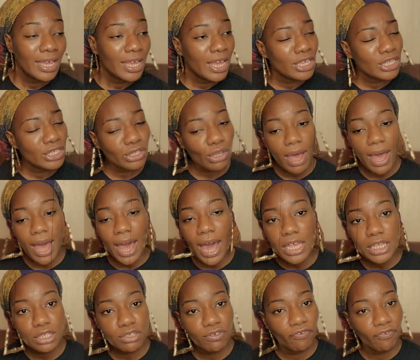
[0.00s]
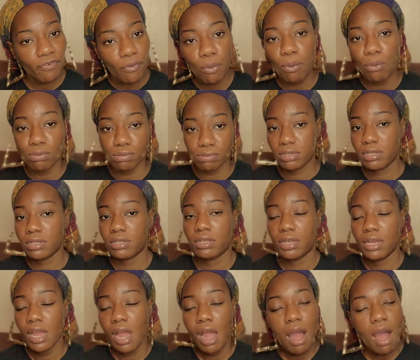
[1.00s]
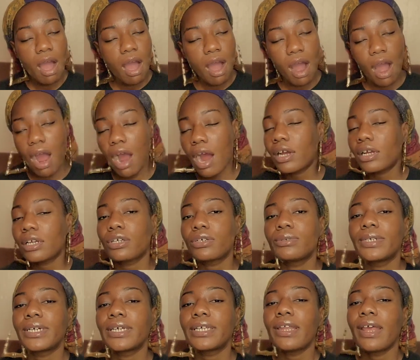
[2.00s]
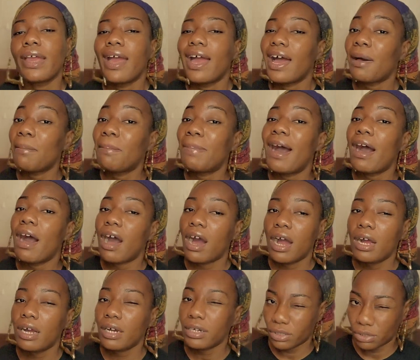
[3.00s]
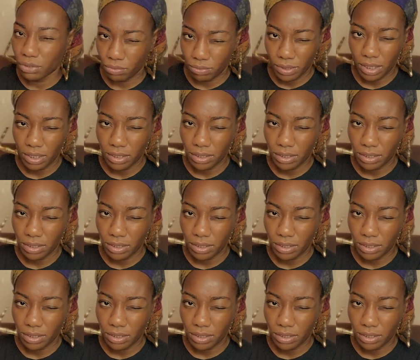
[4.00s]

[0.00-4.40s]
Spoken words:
So us fools are arguing about arguing.